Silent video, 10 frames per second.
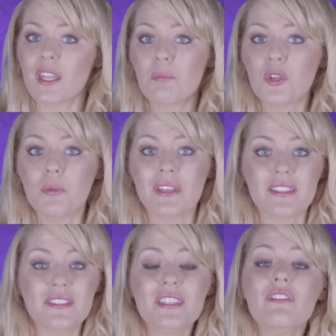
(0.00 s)
hitting puberty
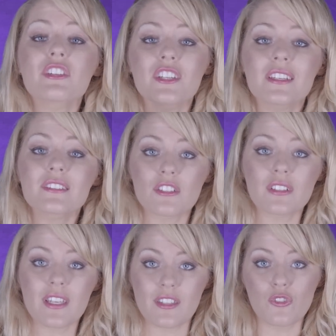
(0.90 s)
seven years
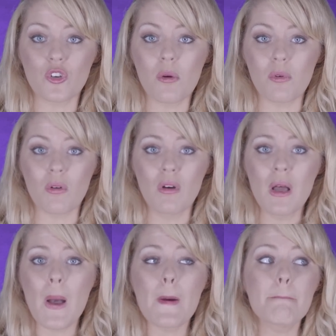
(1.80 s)
earlier than normal,
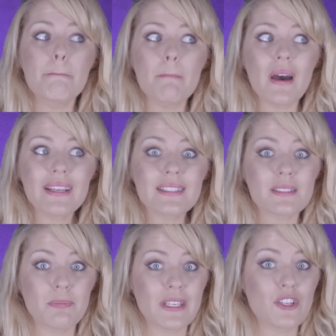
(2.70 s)

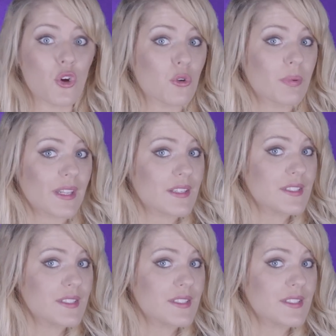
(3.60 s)
might be no big